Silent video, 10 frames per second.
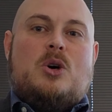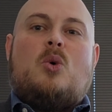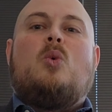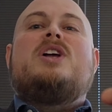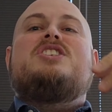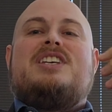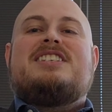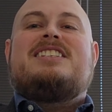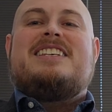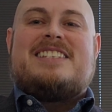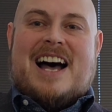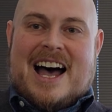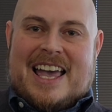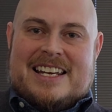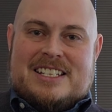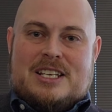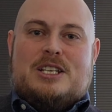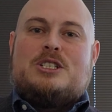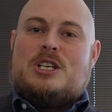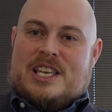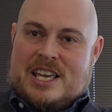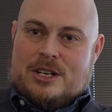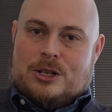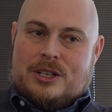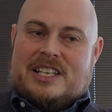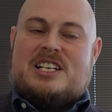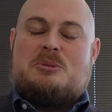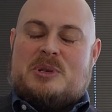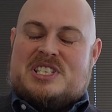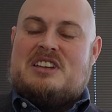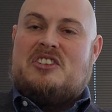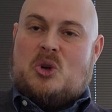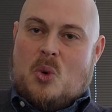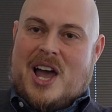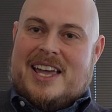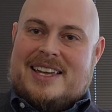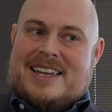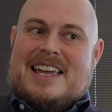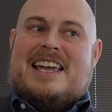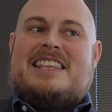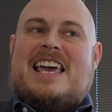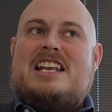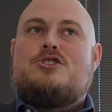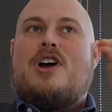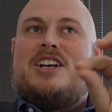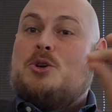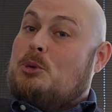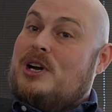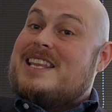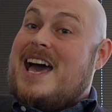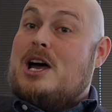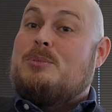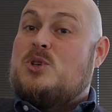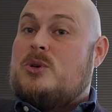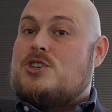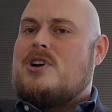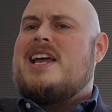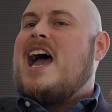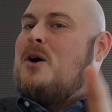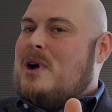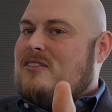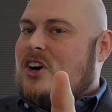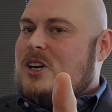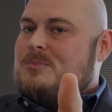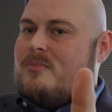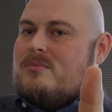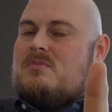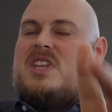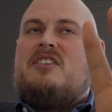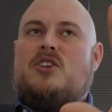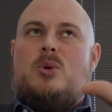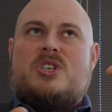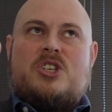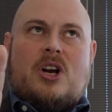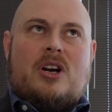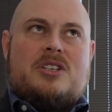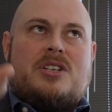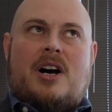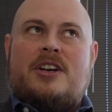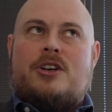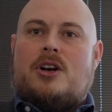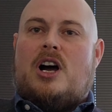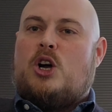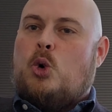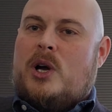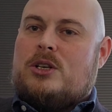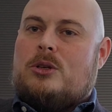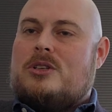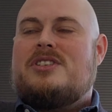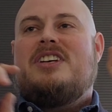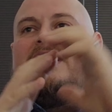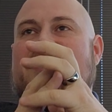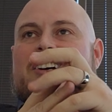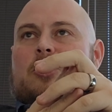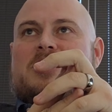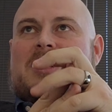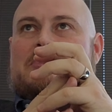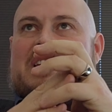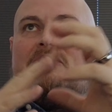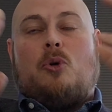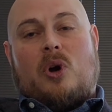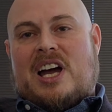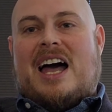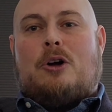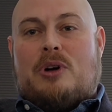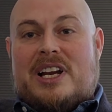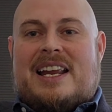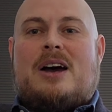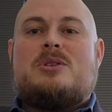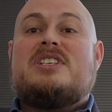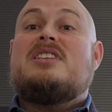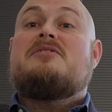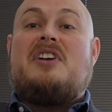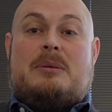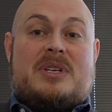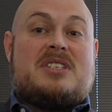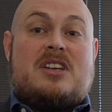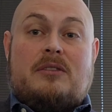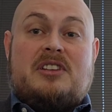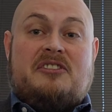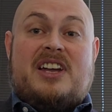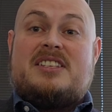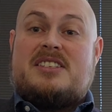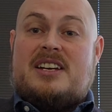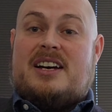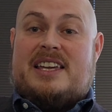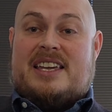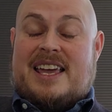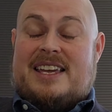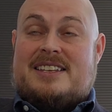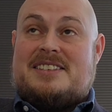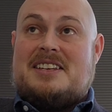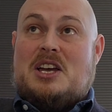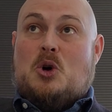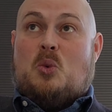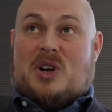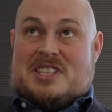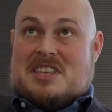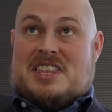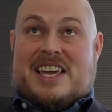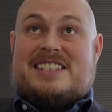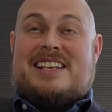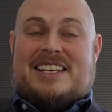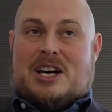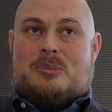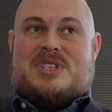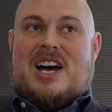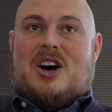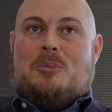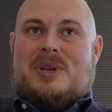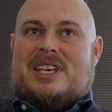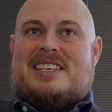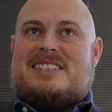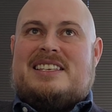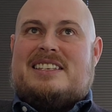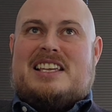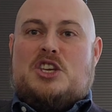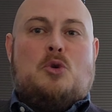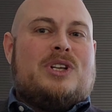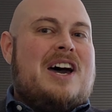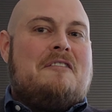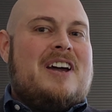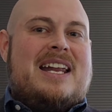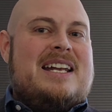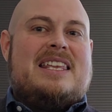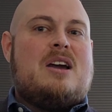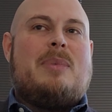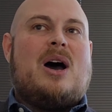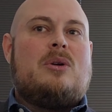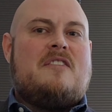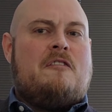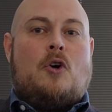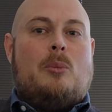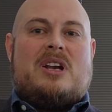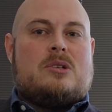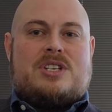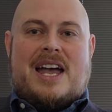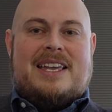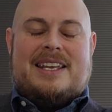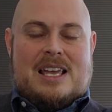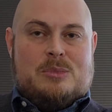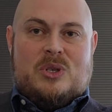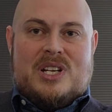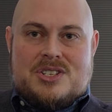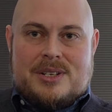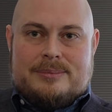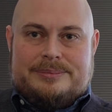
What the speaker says: which is designed to kill in a specific way. They tried to bring that up to a jury. However, if you search under acquittals or something for Kyle Rittenhouse in this famous self-defense case, one of the things that comes up is that you will not find anything about full metal jacket ammunition.